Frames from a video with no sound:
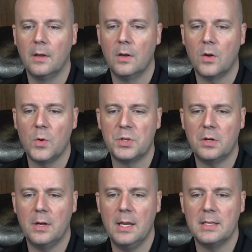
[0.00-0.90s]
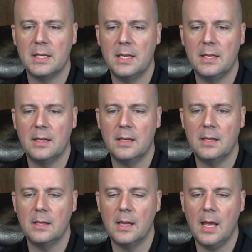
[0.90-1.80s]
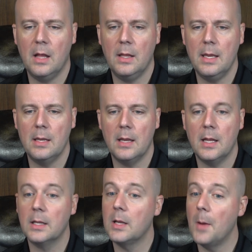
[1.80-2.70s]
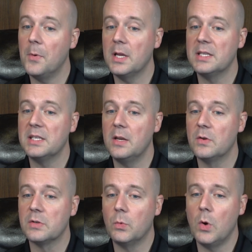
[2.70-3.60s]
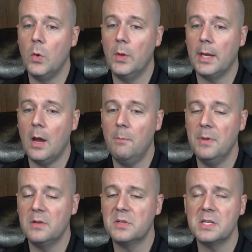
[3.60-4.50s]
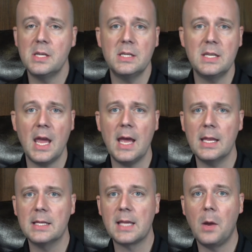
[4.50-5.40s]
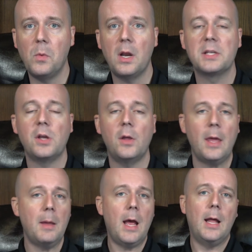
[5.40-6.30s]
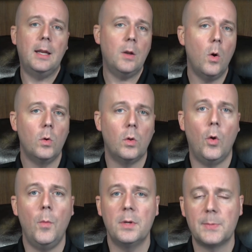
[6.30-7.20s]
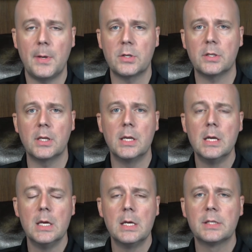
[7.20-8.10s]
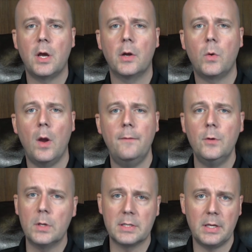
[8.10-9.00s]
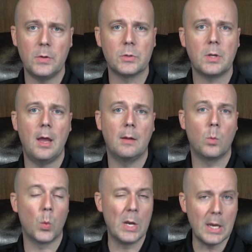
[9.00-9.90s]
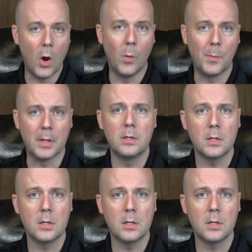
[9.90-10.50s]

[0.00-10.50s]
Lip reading: Kosher is in LA. A couple of casinos are rolling out, Bill says. Yeah, it's kind of weird. I saw that in Oklahoma especially. Saw quite a few casinos had reopened.